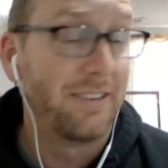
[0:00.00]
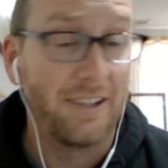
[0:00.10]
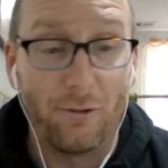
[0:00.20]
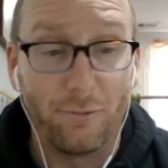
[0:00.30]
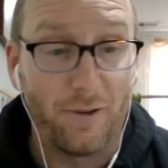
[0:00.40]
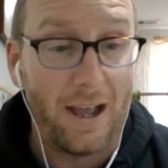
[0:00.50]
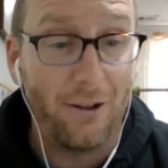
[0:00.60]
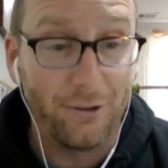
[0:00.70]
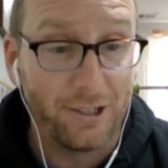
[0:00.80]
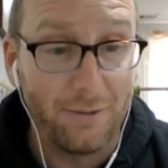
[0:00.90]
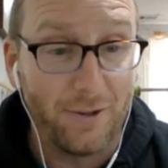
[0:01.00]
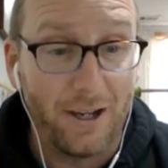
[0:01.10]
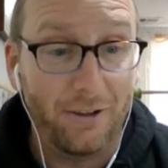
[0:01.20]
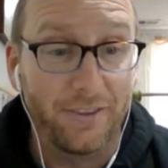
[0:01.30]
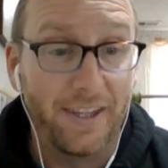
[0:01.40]
They don't foul or get
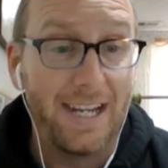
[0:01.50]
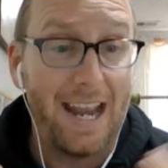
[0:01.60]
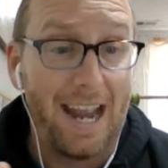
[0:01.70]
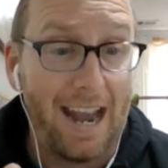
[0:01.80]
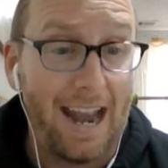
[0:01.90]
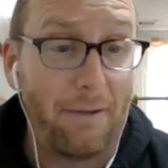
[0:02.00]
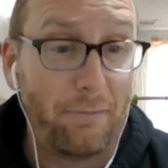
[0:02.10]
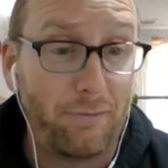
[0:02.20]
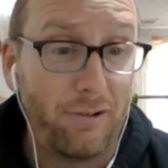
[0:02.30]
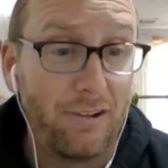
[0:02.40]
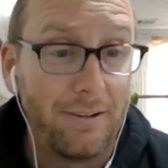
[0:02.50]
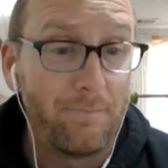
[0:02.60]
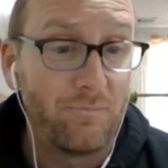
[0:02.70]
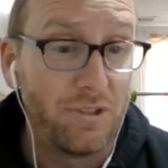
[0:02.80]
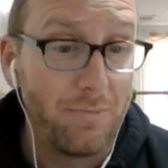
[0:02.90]
fouled. They have
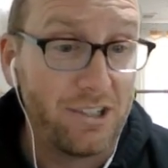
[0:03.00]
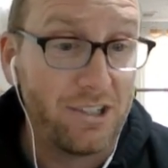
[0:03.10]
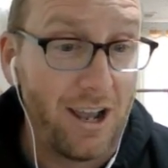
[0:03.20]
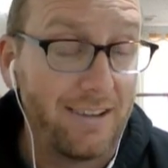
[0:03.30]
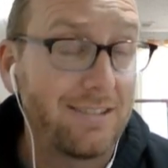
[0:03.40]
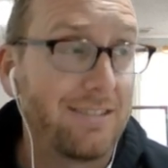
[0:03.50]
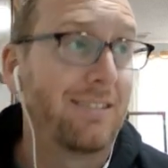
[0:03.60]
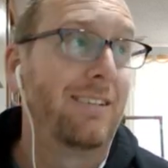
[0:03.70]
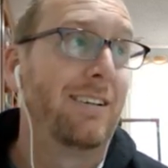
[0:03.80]
to make shots.